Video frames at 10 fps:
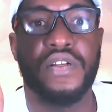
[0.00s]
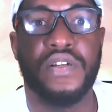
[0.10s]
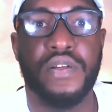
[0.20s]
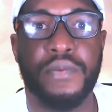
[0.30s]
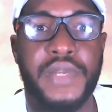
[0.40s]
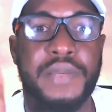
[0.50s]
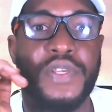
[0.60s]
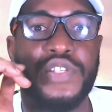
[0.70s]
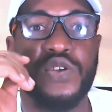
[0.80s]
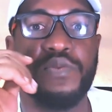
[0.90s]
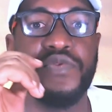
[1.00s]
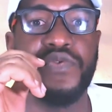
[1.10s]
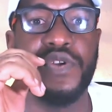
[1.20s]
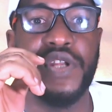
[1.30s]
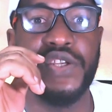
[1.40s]
I mentioned
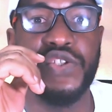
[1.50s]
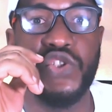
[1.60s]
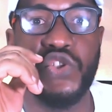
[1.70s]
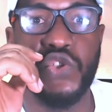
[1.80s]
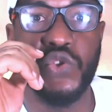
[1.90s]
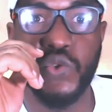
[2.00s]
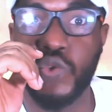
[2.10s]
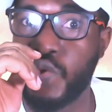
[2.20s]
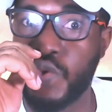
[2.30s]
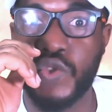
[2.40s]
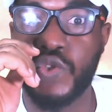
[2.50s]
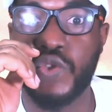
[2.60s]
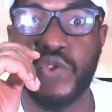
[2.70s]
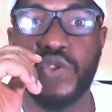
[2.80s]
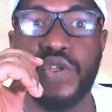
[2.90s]
before that you shouldn't
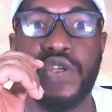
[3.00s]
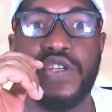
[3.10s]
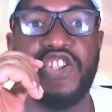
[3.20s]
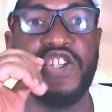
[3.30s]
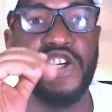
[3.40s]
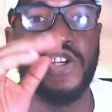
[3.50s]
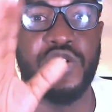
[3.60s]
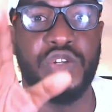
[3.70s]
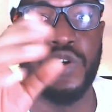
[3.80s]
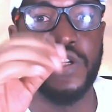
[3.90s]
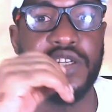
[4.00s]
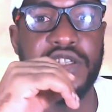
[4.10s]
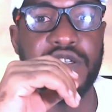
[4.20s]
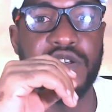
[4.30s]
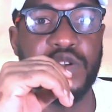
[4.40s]
share your login
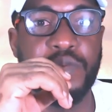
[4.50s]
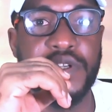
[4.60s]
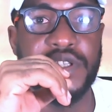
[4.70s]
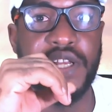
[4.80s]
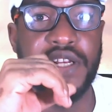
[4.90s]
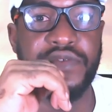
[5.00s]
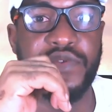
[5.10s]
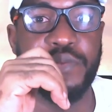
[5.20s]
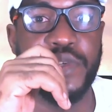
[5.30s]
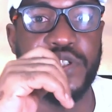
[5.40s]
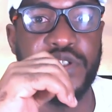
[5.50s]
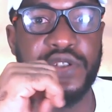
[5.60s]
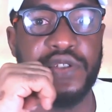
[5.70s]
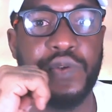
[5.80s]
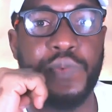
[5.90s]
details or personal
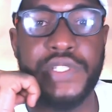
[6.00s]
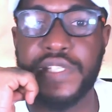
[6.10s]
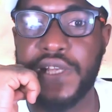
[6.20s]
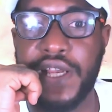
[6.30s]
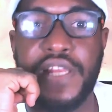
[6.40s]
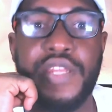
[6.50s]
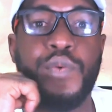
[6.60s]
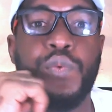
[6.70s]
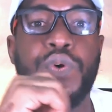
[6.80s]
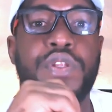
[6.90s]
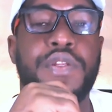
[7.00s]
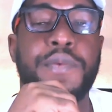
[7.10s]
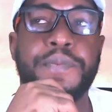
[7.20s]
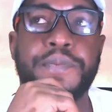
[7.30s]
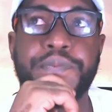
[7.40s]
information with anyone.